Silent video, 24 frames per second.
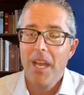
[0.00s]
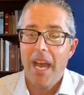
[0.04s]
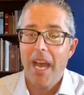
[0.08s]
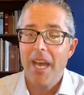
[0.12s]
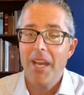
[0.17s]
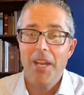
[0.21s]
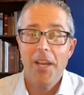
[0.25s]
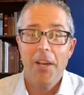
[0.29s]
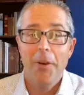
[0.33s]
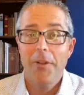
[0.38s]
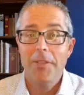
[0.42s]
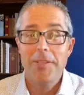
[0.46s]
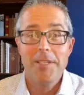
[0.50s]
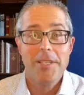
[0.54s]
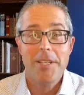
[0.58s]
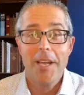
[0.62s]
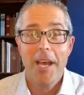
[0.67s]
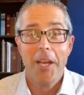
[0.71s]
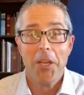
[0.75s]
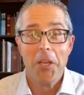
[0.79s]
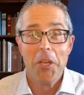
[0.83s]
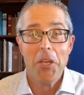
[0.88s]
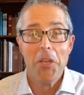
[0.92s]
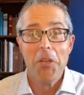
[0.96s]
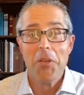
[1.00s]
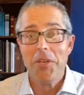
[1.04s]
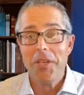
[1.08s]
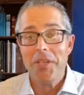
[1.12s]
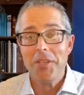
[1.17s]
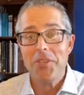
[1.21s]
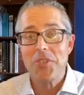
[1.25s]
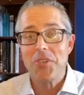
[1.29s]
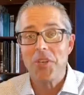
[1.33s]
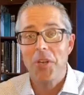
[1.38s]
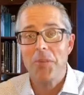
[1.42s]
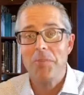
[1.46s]
I know it's not noon
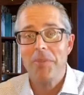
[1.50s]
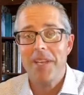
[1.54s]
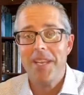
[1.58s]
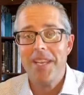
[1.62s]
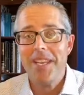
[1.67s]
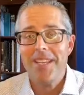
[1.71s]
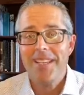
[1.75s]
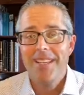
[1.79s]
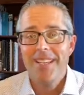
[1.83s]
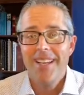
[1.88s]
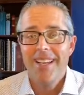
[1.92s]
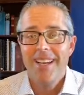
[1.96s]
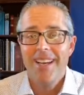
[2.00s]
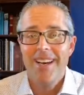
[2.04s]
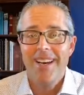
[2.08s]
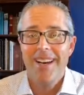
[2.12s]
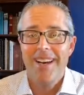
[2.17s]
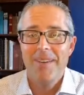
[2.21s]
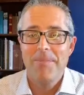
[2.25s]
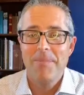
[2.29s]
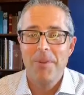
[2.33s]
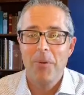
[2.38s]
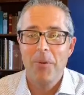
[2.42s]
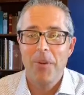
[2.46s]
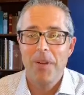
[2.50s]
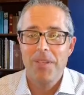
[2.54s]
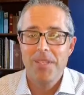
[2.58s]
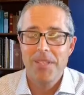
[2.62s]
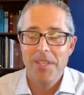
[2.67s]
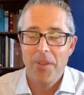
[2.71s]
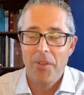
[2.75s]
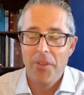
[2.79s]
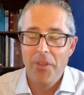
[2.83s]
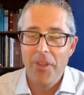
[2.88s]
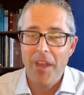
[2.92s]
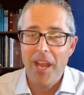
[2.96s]
in Germany, uh, but we're
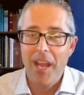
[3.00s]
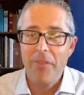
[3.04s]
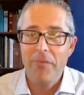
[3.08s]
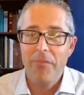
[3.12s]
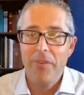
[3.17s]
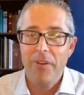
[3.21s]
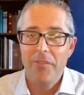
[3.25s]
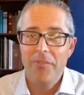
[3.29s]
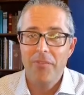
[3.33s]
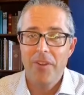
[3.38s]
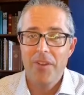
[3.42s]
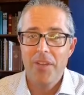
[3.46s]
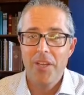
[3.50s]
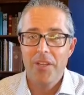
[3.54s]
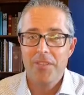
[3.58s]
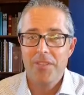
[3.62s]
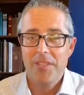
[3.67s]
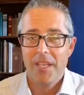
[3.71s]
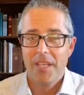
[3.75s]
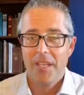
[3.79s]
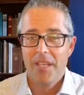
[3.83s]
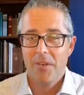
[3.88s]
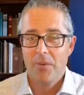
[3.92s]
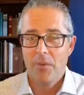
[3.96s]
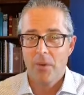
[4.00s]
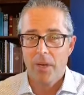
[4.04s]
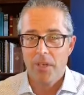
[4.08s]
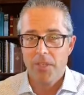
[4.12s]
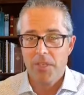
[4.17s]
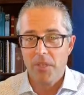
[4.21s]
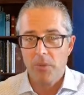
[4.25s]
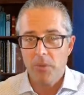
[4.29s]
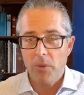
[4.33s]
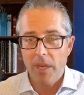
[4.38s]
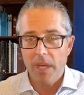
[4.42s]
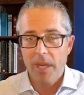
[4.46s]
so thankful for those that can watch
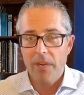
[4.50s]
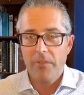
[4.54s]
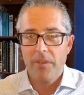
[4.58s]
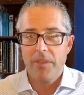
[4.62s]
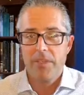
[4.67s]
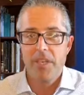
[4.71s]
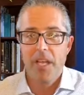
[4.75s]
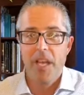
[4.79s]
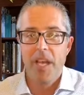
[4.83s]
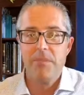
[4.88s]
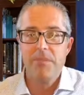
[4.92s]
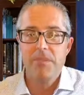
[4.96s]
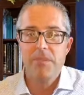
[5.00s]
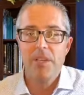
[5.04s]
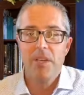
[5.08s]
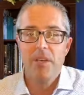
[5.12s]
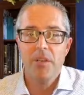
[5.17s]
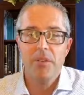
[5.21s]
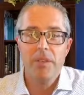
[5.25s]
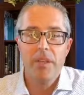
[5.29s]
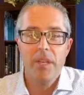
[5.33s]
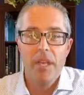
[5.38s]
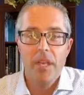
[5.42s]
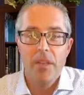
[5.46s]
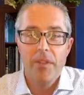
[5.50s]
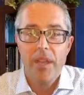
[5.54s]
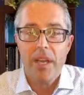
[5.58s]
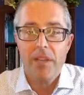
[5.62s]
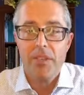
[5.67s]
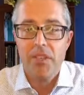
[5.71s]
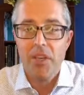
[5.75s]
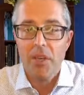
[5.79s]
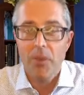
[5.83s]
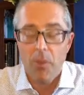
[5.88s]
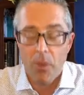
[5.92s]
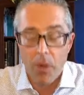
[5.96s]
in whatever time zone
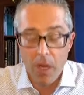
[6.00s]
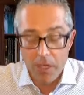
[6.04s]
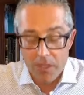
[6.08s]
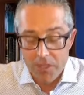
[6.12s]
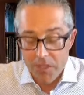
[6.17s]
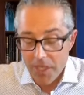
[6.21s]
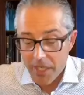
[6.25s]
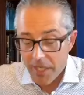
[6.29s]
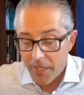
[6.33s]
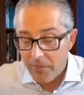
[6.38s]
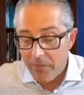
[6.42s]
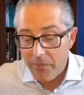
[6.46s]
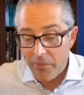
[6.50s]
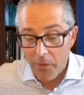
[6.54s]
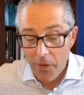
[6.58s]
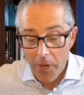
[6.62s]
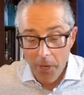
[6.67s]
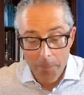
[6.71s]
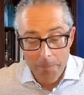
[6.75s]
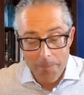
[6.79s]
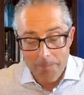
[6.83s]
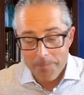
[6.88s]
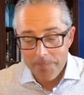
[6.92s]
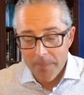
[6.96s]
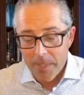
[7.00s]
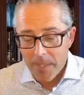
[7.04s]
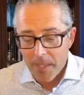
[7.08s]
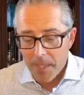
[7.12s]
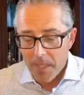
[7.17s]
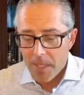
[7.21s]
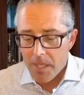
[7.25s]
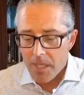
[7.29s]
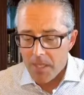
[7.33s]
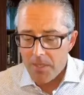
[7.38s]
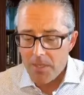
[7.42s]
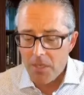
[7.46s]
that you're watching from.
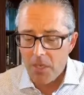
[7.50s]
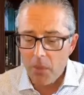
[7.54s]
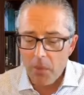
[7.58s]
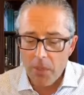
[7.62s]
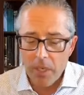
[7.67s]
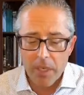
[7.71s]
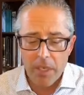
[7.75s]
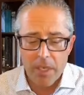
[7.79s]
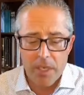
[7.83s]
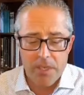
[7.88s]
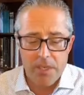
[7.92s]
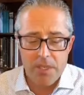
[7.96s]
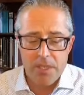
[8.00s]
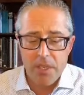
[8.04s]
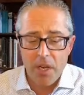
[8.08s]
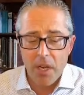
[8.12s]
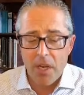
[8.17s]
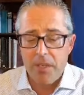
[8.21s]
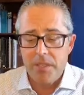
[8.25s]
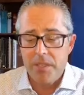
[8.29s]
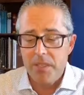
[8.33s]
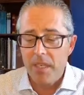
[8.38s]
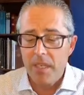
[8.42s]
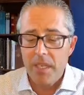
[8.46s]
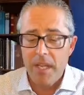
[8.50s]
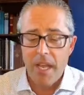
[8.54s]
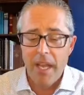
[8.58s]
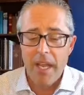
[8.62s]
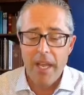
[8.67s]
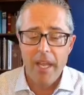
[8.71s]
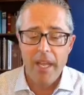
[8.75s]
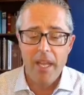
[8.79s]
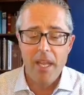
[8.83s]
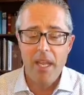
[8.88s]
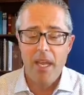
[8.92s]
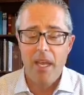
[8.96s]
So we're going to start
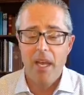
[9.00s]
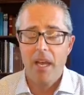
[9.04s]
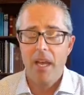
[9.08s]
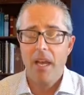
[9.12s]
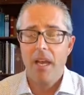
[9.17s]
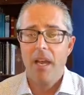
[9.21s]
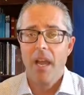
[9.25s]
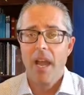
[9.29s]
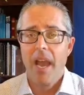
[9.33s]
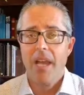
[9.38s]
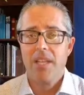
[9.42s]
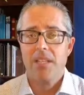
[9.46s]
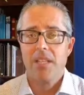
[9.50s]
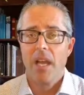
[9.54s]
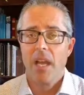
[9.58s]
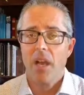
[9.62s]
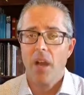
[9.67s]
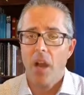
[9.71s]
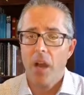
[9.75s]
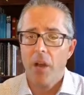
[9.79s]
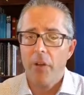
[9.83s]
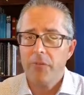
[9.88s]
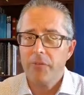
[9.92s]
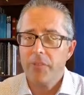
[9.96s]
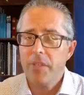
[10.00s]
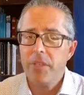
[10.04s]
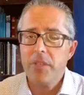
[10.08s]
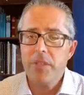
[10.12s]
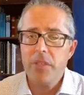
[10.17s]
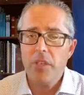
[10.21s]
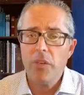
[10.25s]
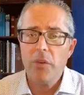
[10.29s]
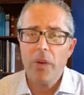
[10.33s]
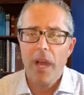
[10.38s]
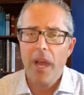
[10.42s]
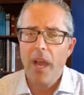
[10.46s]
today, uh, as I often
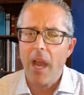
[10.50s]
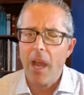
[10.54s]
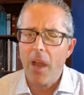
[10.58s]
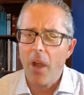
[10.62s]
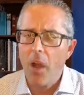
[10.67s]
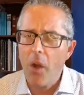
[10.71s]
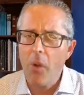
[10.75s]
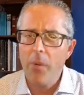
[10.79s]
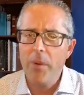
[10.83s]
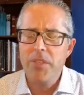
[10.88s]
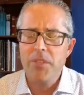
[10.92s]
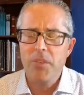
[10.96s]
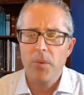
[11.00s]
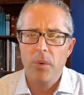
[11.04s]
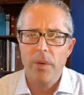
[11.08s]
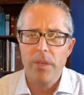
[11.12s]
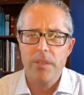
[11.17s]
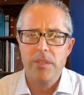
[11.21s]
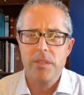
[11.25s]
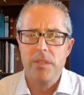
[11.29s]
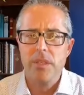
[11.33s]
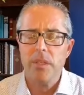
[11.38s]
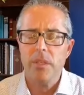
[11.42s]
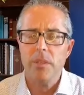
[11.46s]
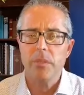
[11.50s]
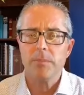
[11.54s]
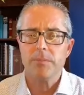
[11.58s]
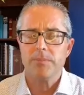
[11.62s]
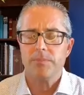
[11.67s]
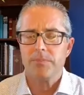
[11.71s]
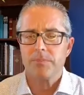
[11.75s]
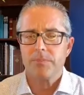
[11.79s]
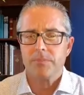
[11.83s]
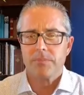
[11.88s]
do. I, I always want to